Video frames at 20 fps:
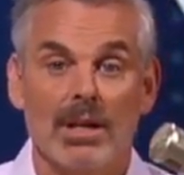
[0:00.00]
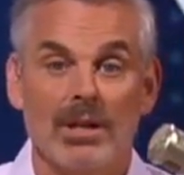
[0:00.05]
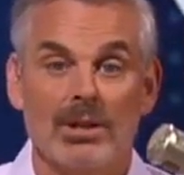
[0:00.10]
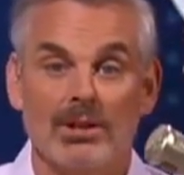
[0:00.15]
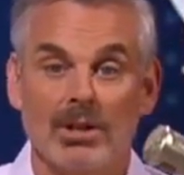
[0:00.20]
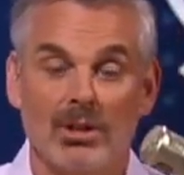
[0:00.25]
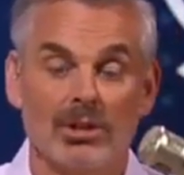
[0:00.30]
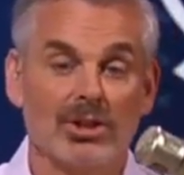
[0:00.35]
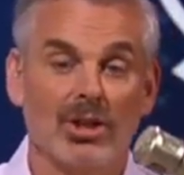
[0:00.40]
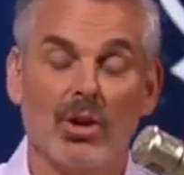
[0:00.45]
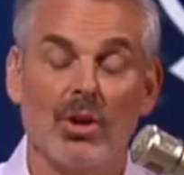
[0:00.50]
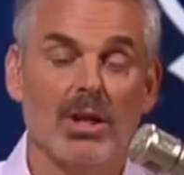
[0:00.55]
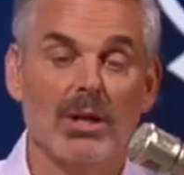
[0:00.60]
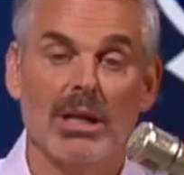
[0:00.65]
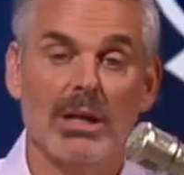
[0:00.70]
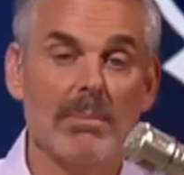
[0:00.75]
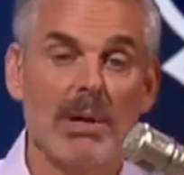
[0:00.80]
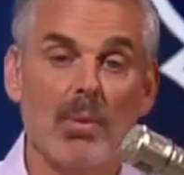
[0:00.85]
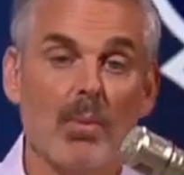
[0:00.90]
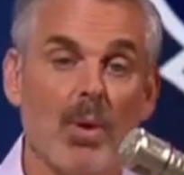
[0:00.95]
So there's only
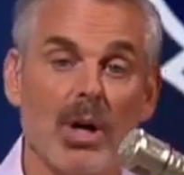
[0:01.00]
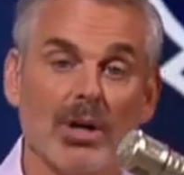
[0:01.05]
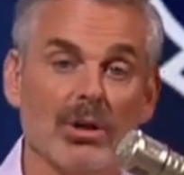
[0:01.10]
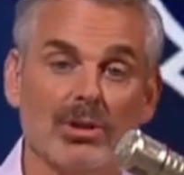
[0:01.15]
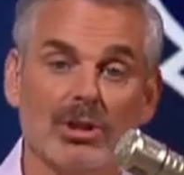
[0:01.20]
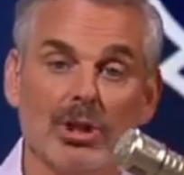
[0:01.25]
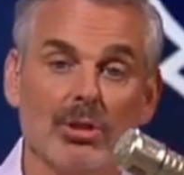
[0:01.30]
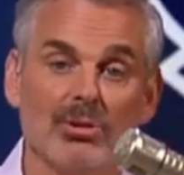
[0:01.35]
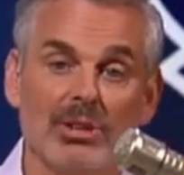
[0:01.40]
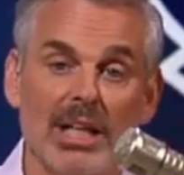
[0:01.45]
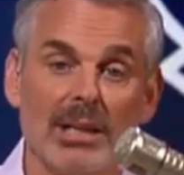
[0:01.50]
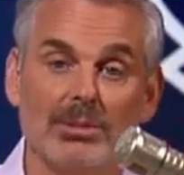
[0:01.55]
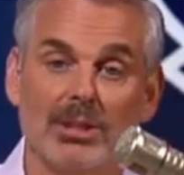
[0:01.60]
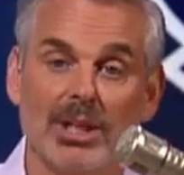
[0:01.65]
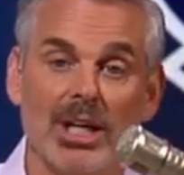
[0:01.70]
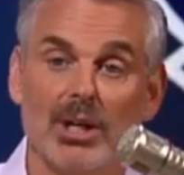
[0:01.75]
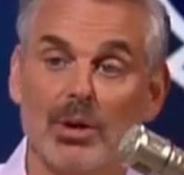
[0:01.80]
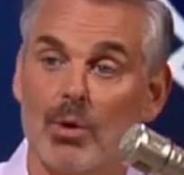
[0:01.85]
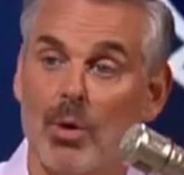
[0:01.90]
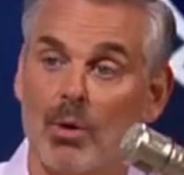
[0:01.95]
going to be one or two teams that
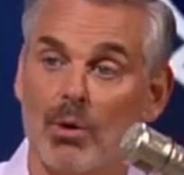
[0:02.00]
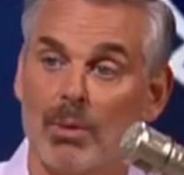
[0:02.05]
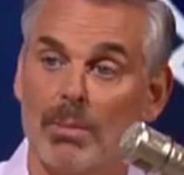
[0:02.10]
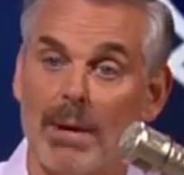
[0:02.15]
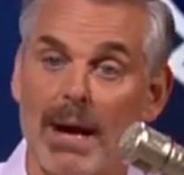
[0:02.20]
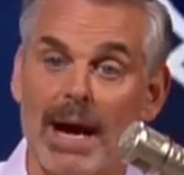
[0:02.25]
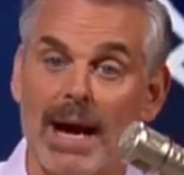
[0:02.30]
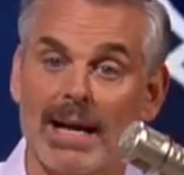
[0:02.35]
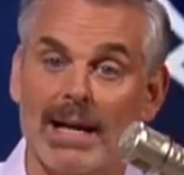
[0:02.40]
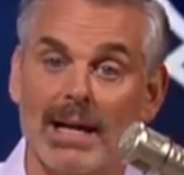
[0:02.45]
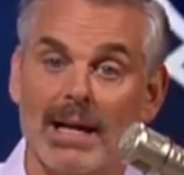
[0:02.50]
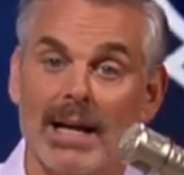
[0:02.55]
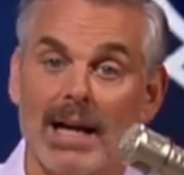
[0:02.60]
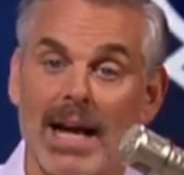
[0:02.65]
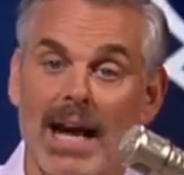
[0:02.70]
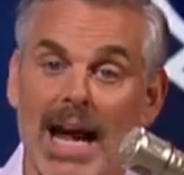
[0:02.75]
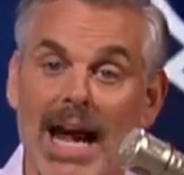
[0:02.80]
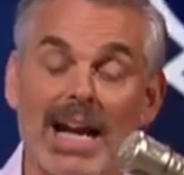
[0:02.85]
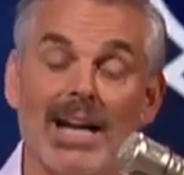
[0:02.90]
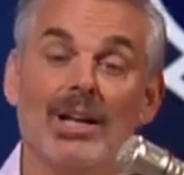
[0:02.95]
need a quarterback
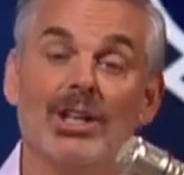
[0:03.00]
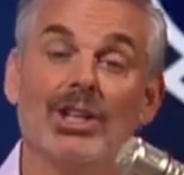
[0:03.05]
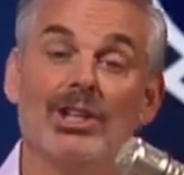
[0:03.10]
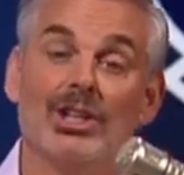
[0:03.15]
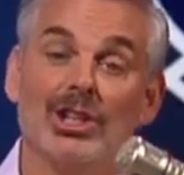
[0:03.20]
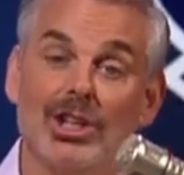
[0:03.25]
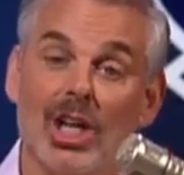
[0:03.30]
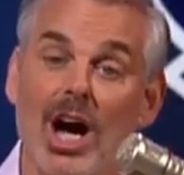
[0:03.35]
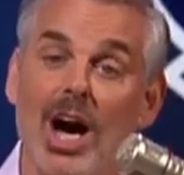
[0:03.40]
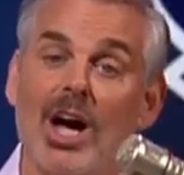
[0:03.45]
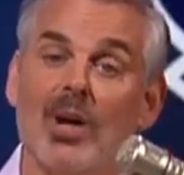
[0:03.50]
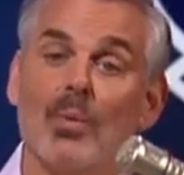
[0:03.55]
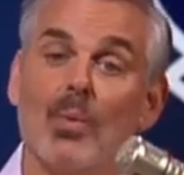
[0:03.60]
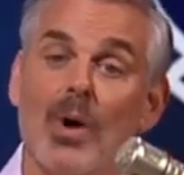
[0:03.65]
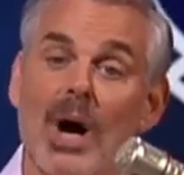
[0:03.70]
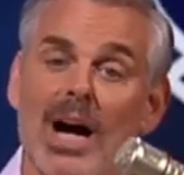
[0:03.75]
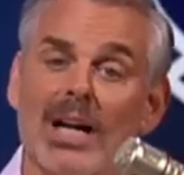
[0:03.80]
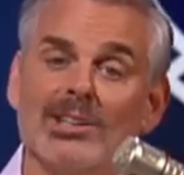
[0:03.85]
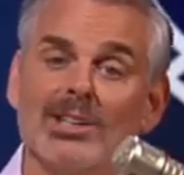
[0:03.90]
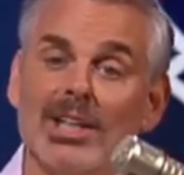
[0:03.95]
and Deshaun
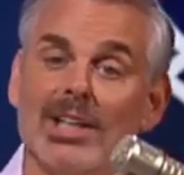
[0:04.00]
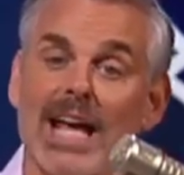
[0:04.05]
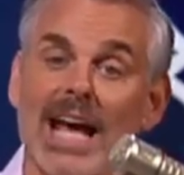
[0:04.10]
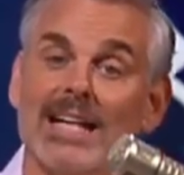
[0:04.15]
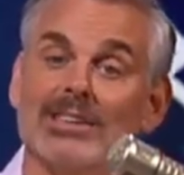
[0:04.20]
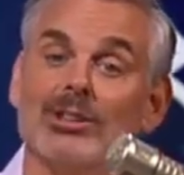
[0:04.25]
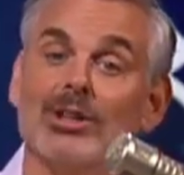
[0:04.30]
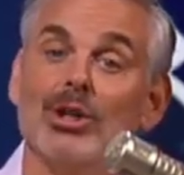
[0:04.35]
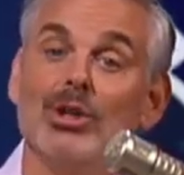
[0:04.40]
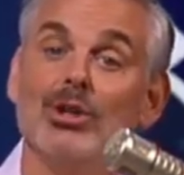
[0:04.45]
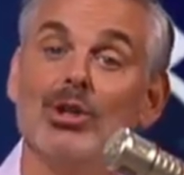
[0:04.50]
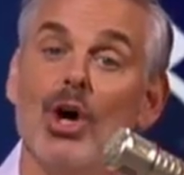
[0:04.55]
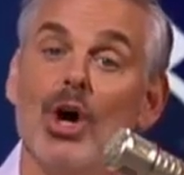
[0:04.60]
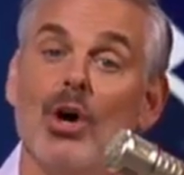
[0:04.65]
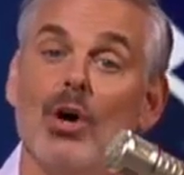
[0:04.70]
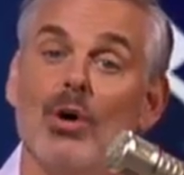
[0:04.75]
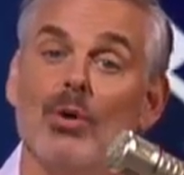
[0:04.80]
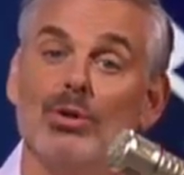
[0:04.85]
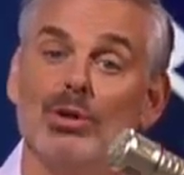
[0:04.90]
Watson has the no